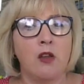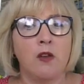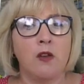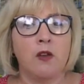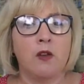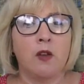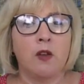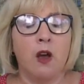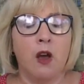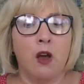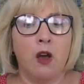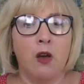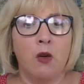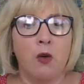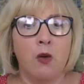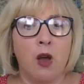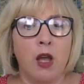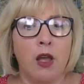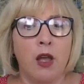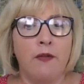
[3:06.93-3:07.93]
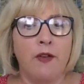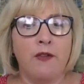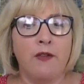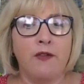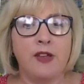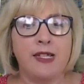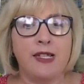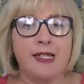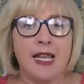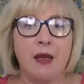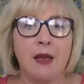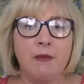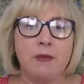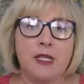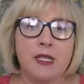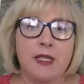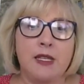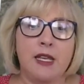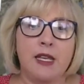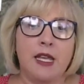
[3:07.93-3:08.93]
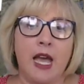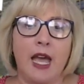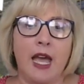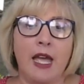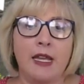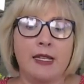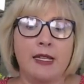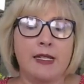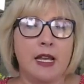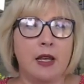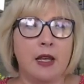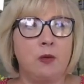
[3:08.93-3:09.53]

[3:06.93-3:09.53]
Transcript: So if I've accepted the case,